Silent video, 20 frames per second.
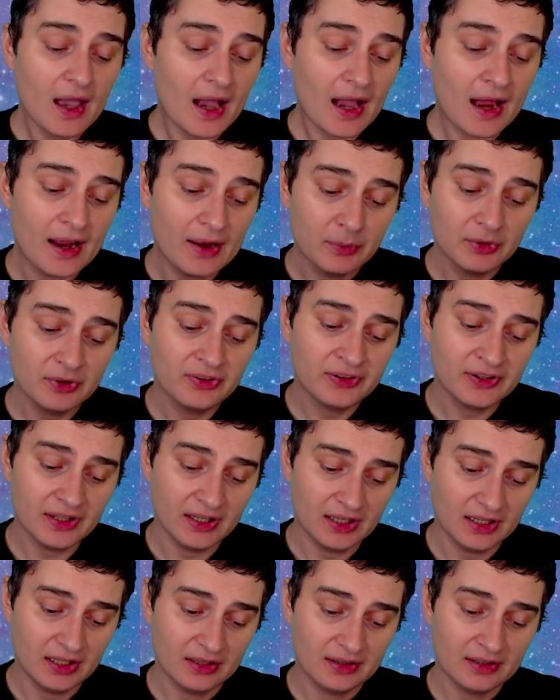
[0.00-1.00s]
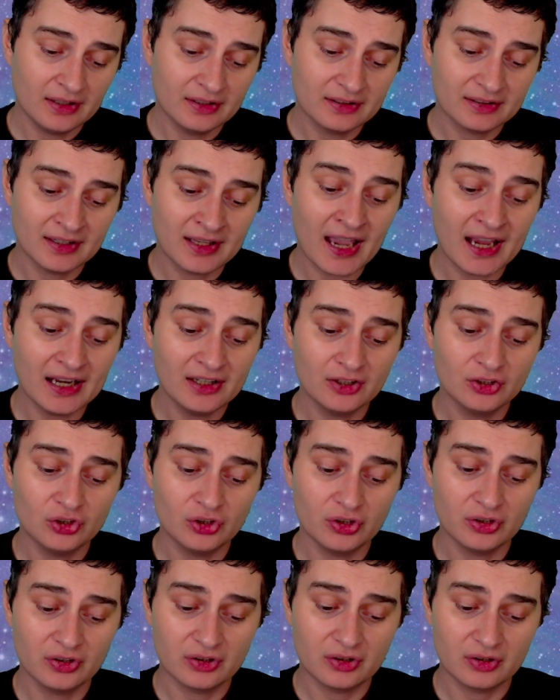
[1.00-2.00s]
I would say this kind of
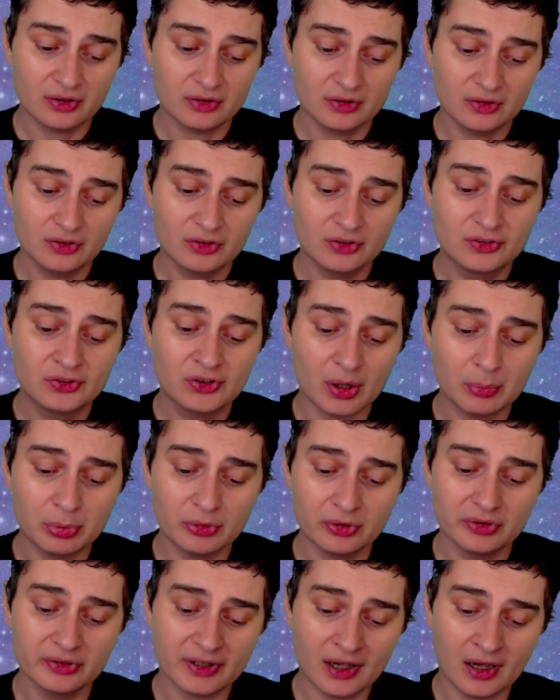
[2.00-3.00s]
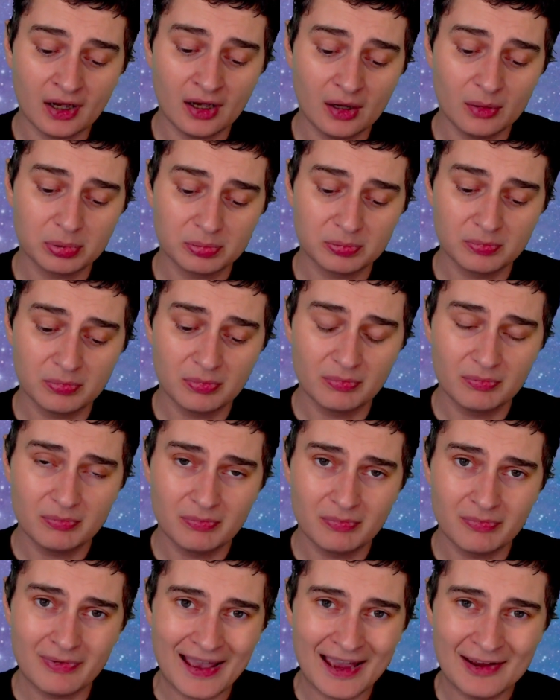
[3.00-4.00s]
just doubles up
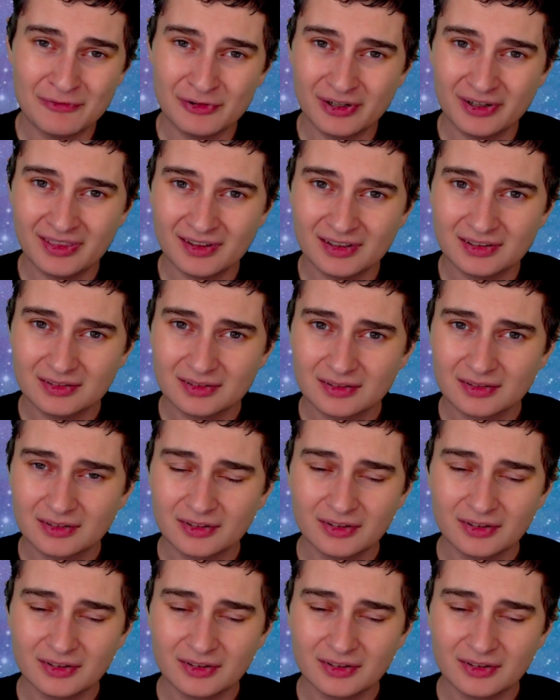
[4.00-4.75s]
everything.